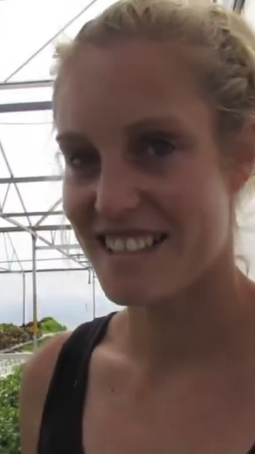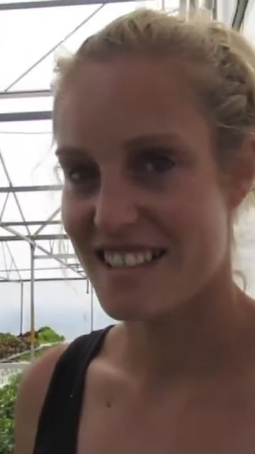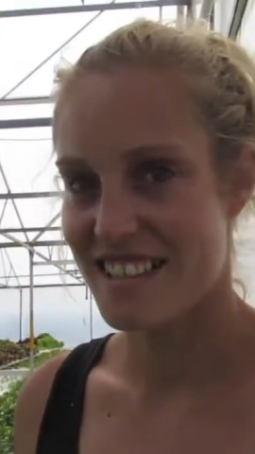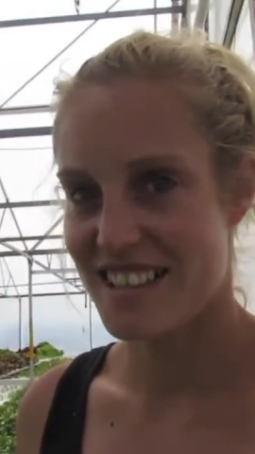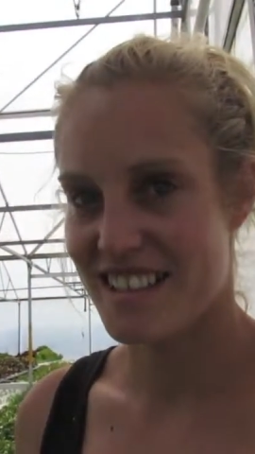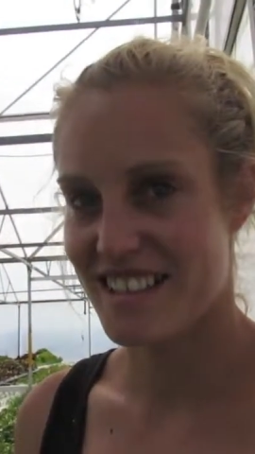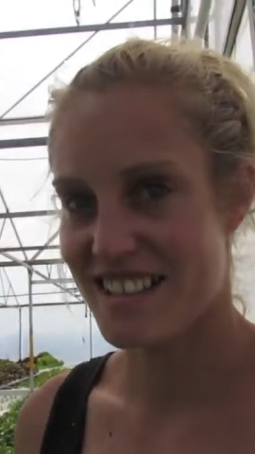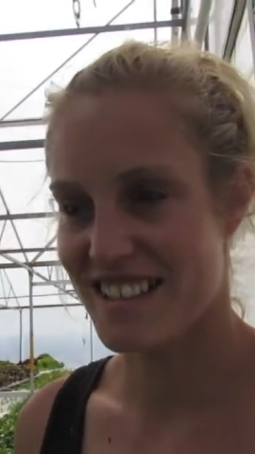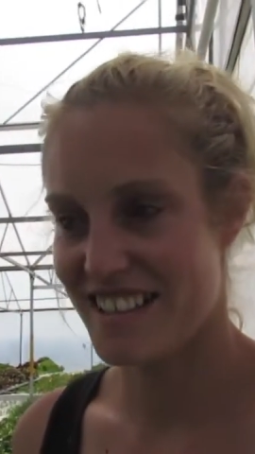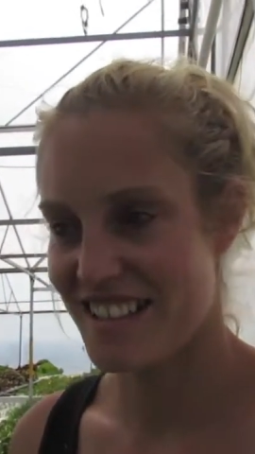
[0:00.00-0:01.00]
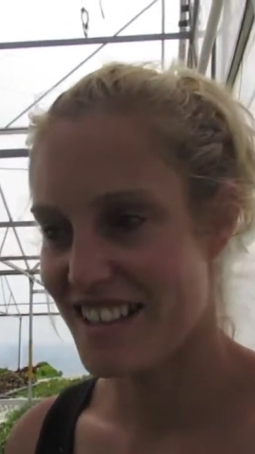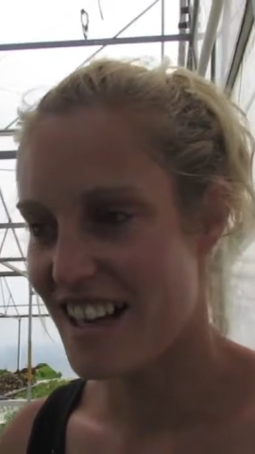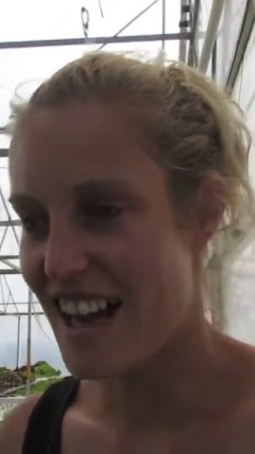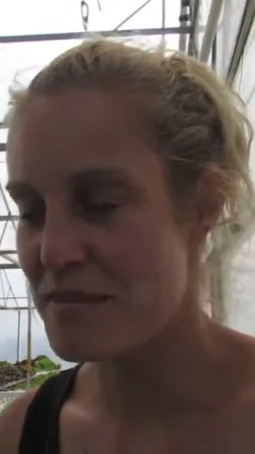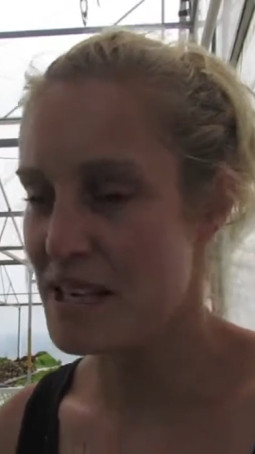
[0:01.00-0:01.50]
the hot one?
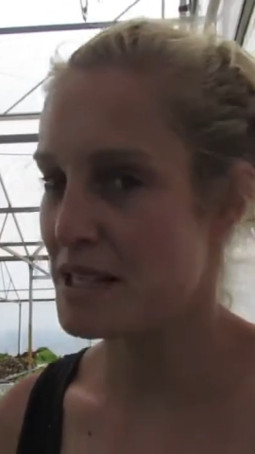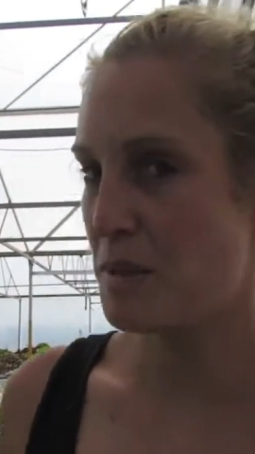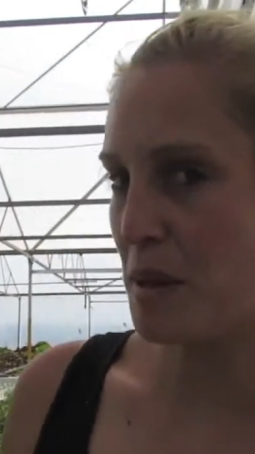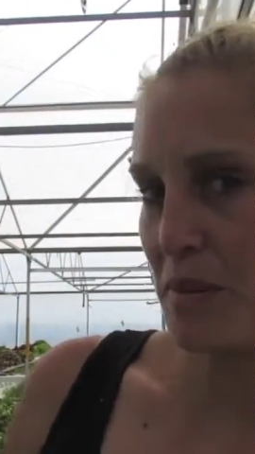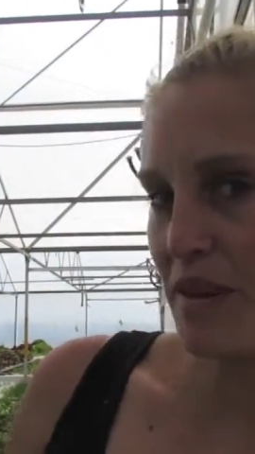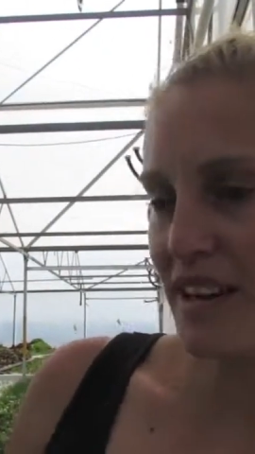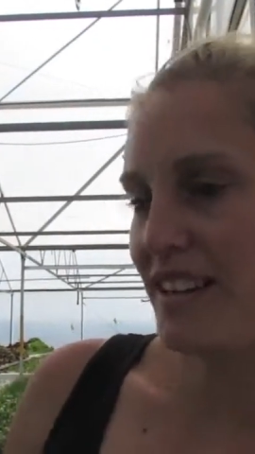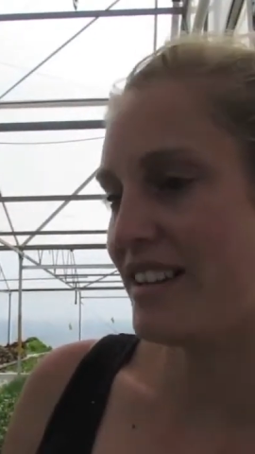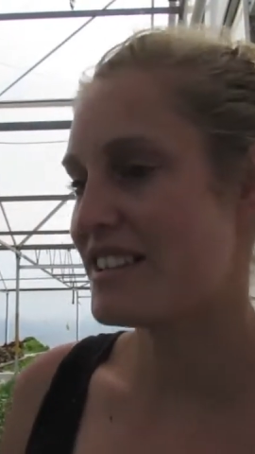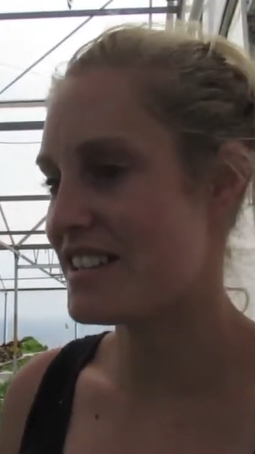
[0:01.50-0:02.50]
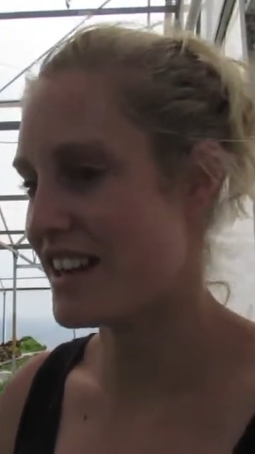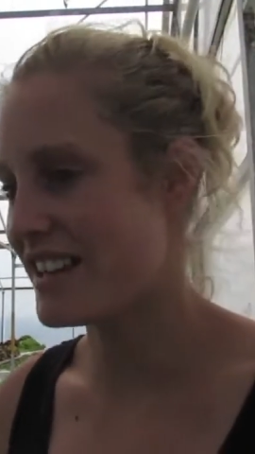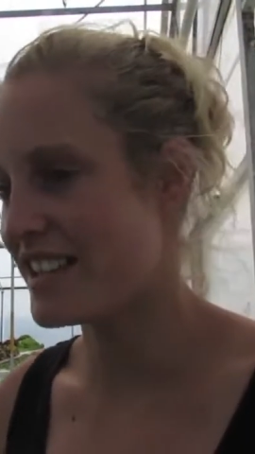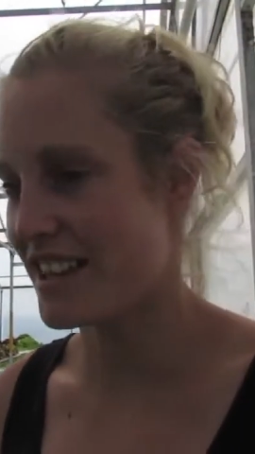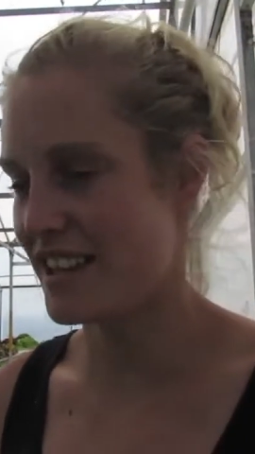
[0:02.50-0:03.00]
Um, it is peppery. It is
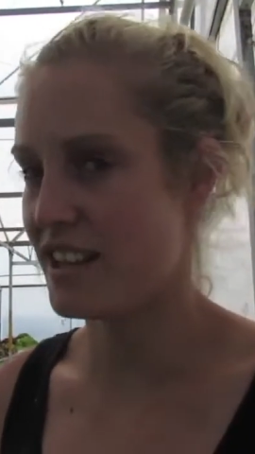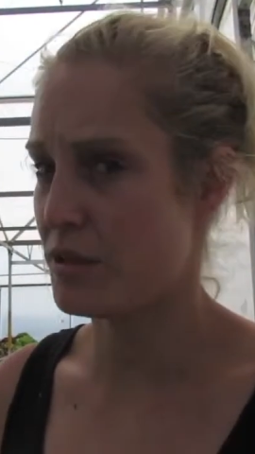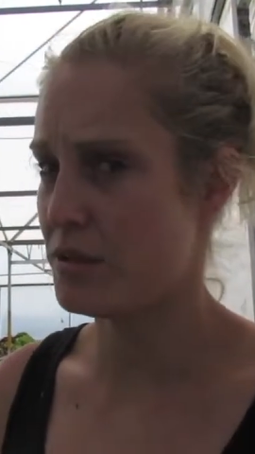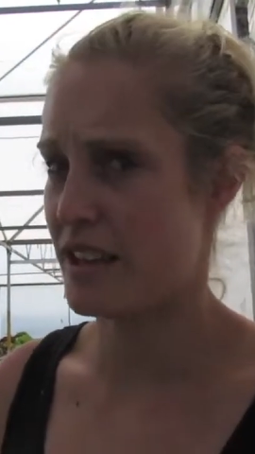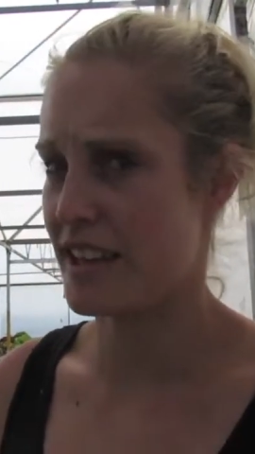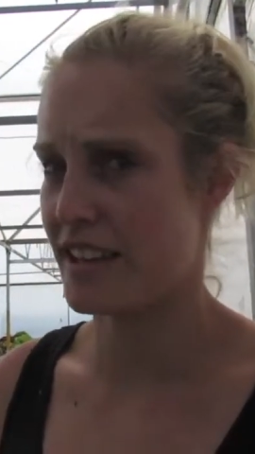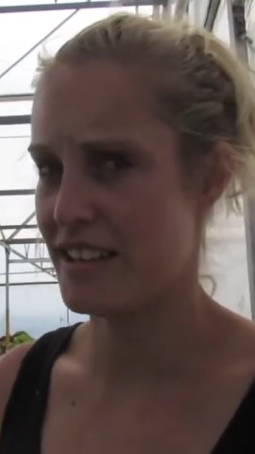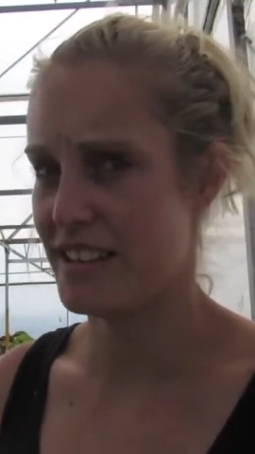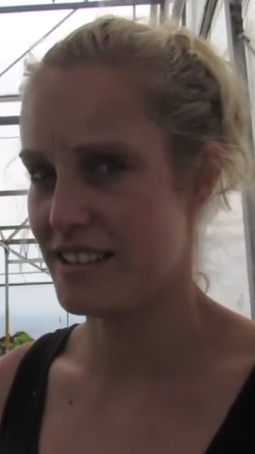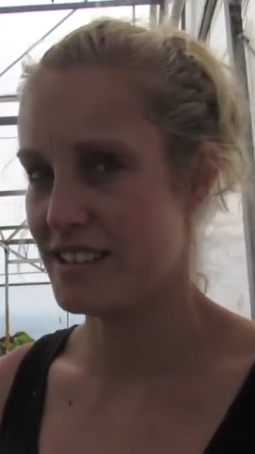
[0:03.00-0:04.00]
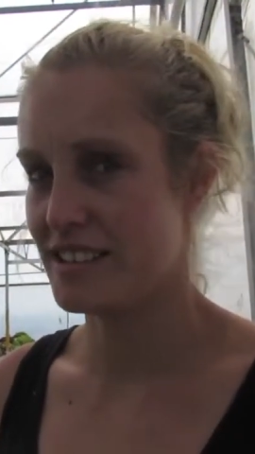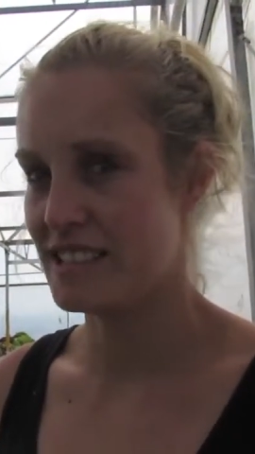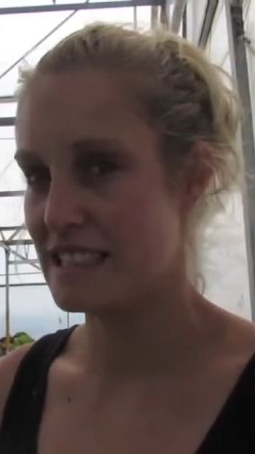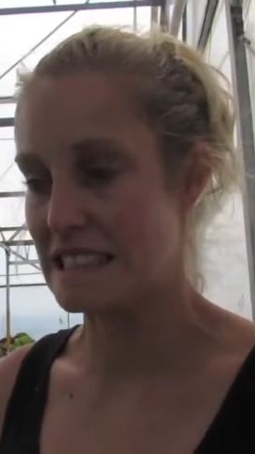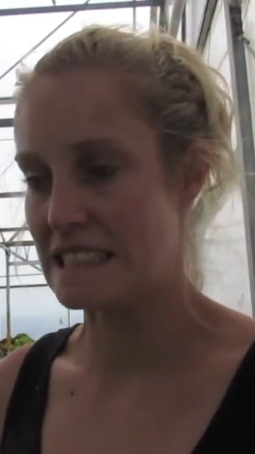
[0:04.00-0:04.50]
nice. I think you'll like it.
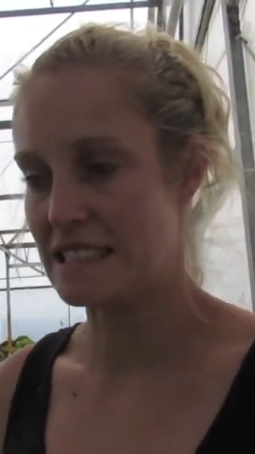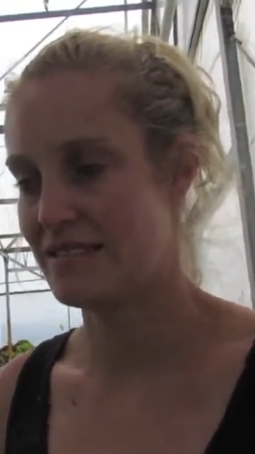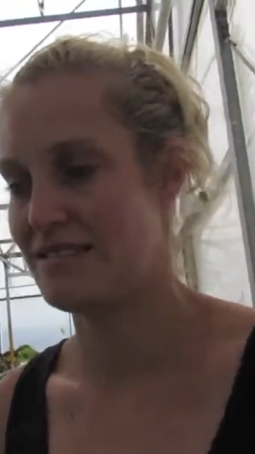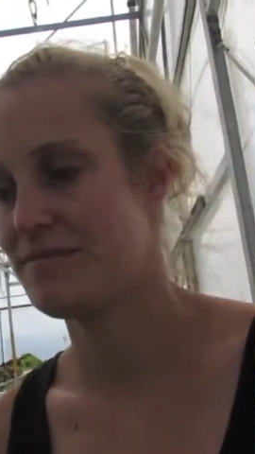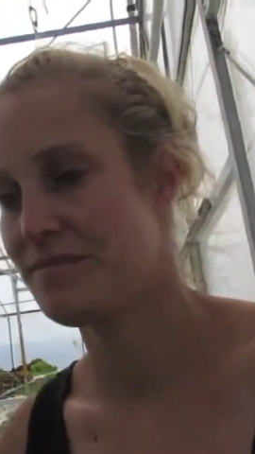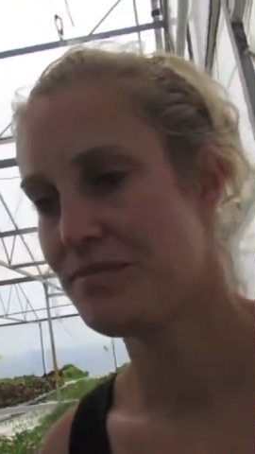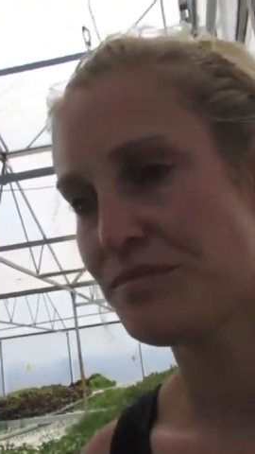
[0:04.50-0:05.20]
Okay, well let's try some of that